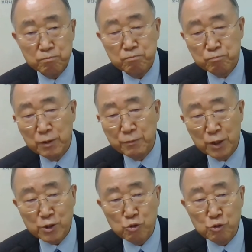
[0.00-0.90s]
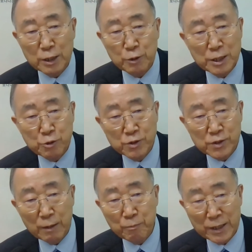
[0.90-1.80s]
previous generations
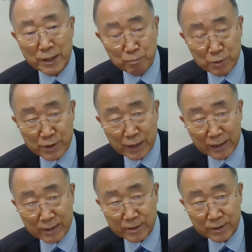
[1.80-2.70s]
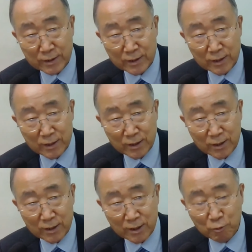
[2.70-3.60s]
have made mistakes.
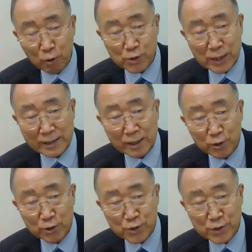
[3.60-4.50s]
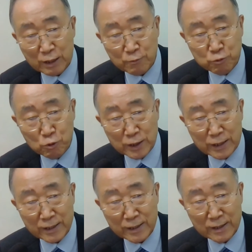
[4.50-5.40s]
Of course, I can understand
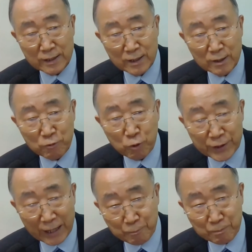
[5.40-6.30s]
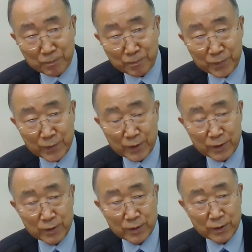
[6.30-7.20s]
fully for them
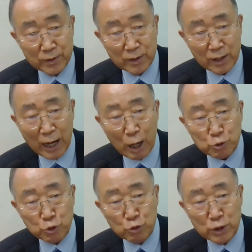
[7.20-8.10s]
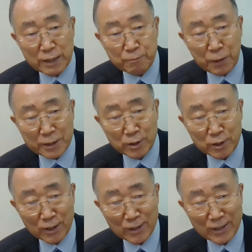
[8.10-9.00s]
how to live better